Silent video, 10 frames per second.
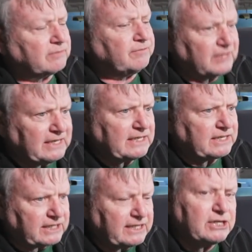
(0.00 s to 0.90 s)

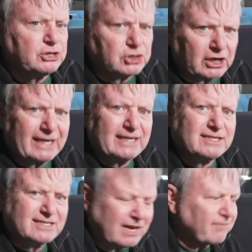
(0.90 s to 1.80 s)
VDJ
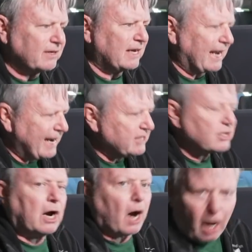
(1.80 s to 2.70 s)

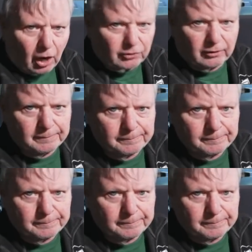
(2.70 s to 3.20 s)
78R.